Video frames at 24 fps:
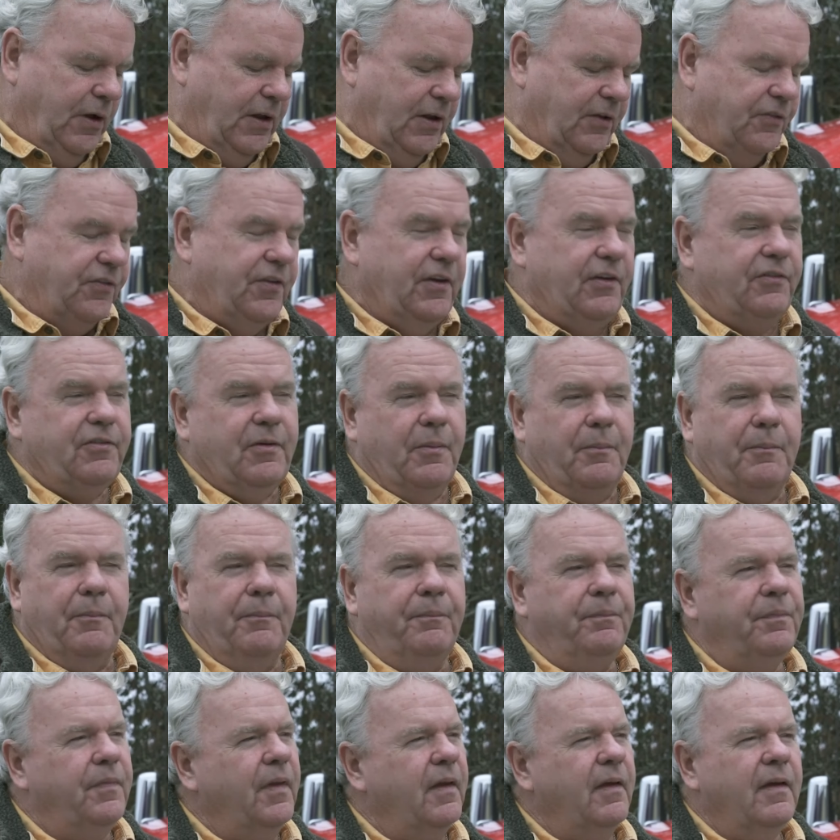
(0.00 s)
gonna see
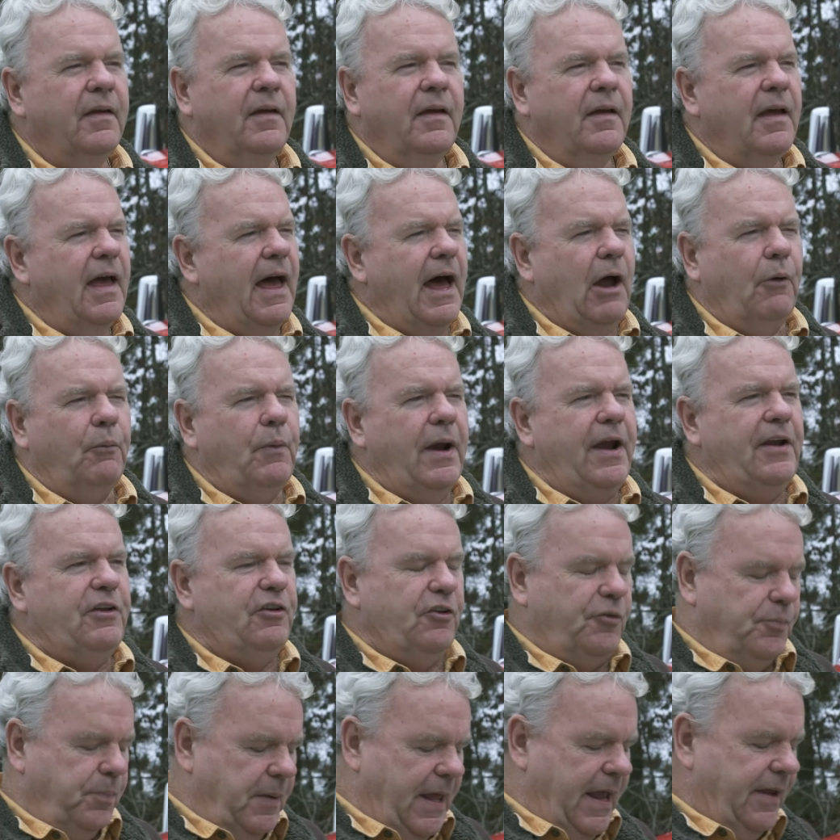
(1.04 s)
some
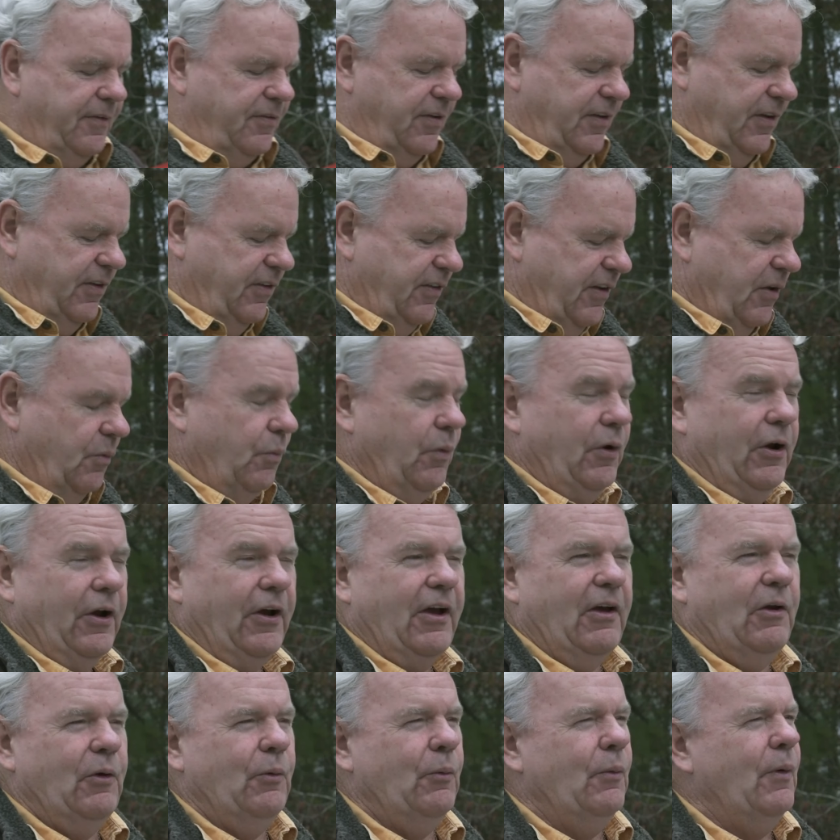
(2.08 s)
outrageous places, and we're
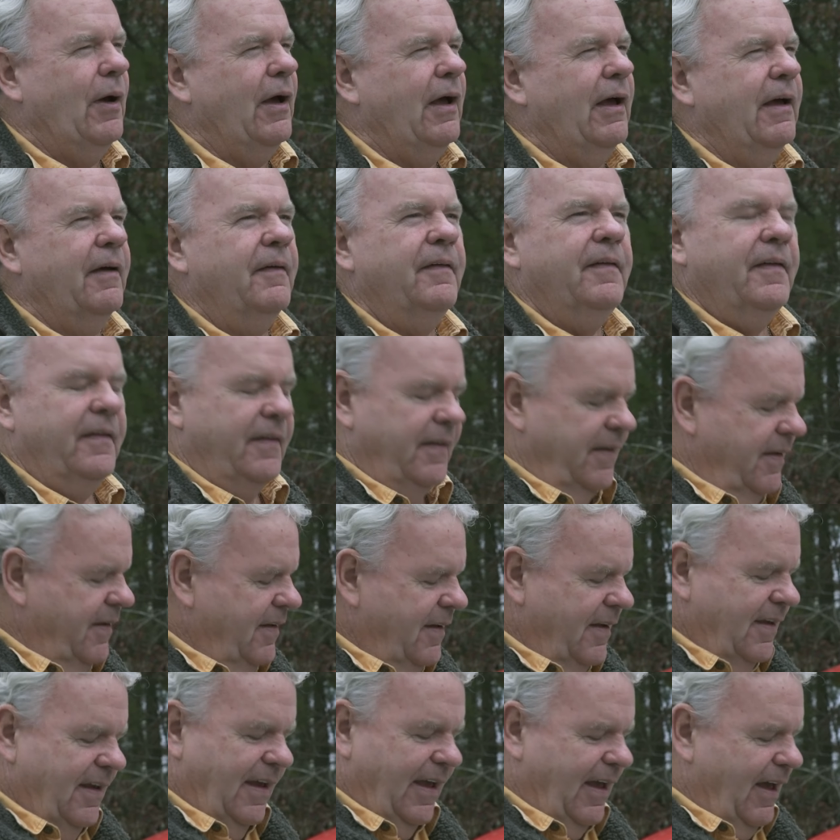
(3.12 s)
gonna
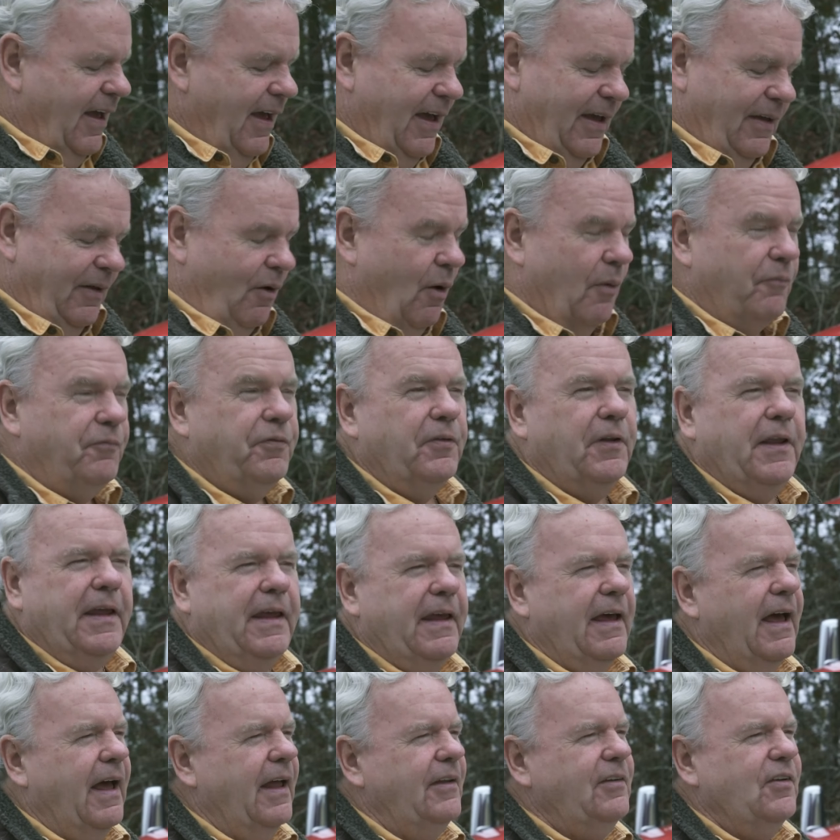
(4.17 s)

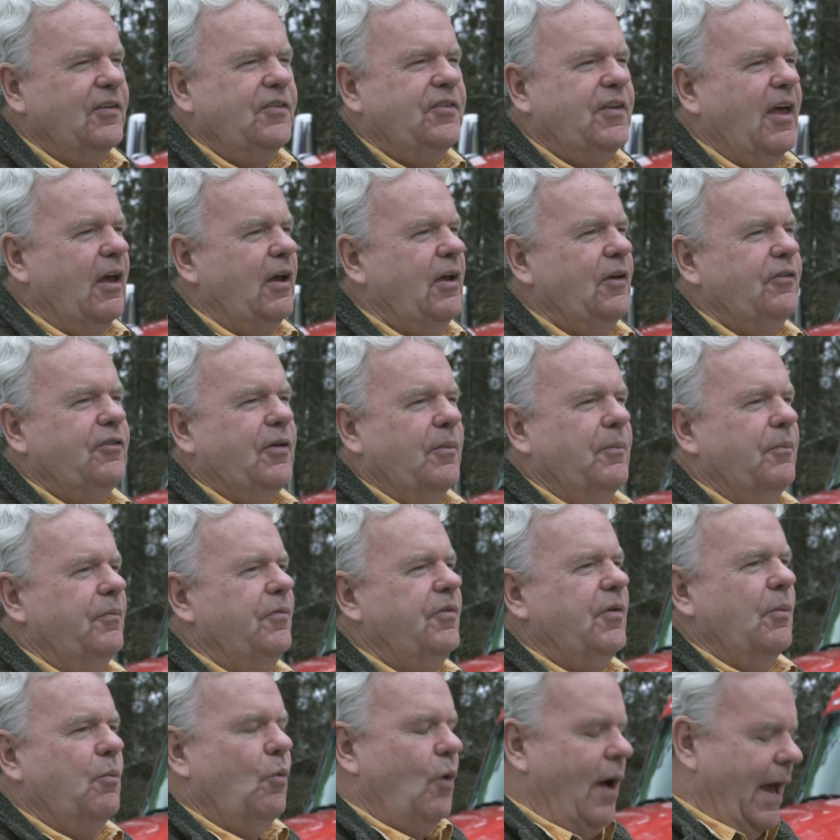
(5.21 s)
hopefully just tell you some
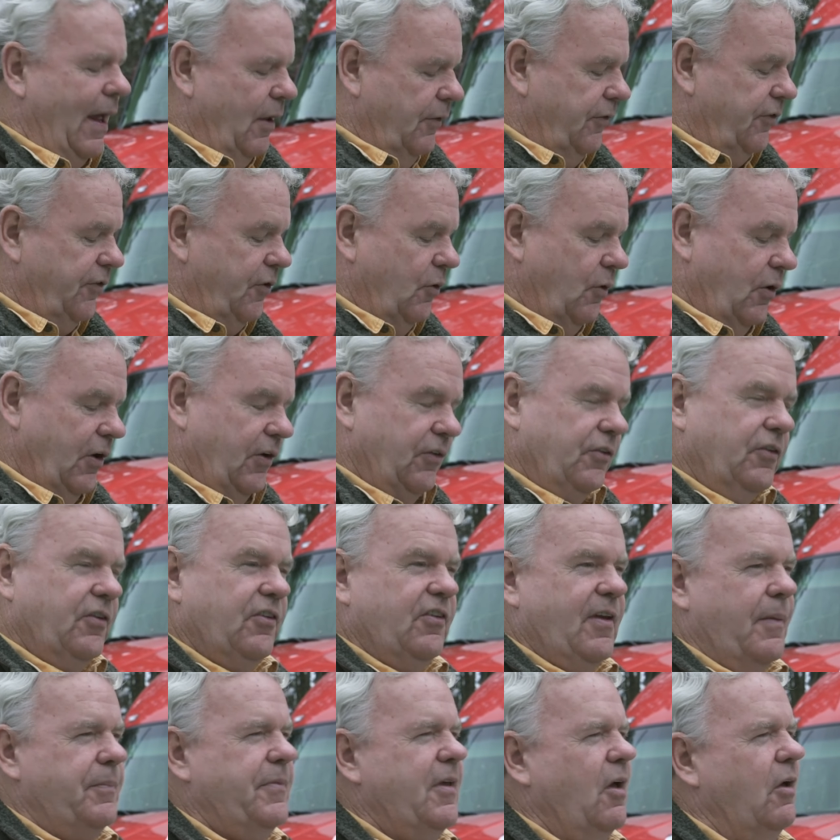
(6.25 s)
wild stories, because
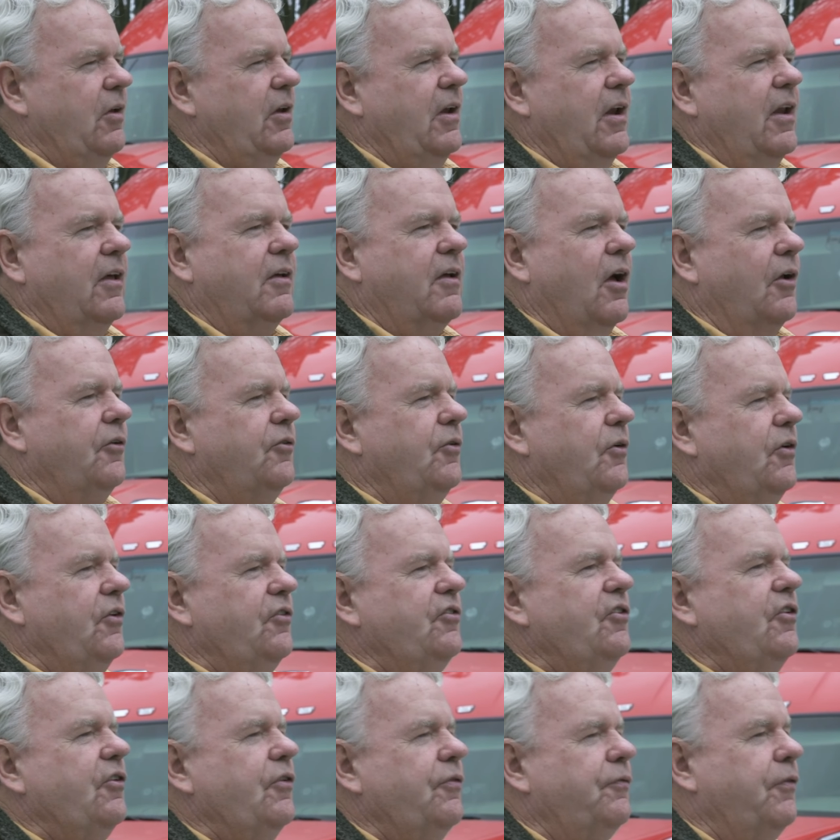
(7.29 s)
I'm telling you, the country is
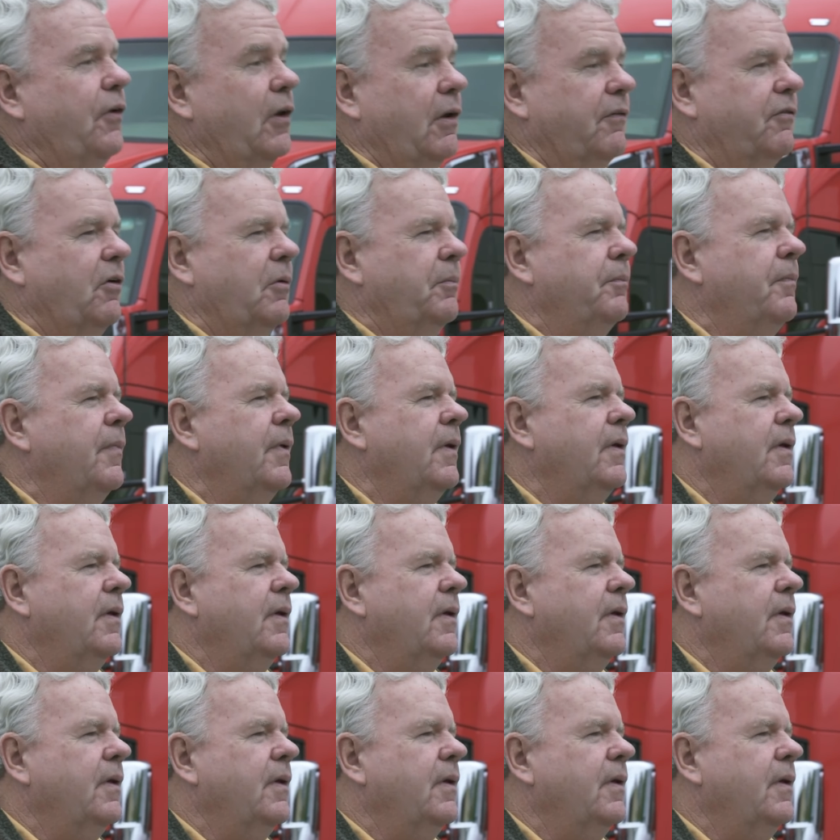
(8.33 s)
just full of them.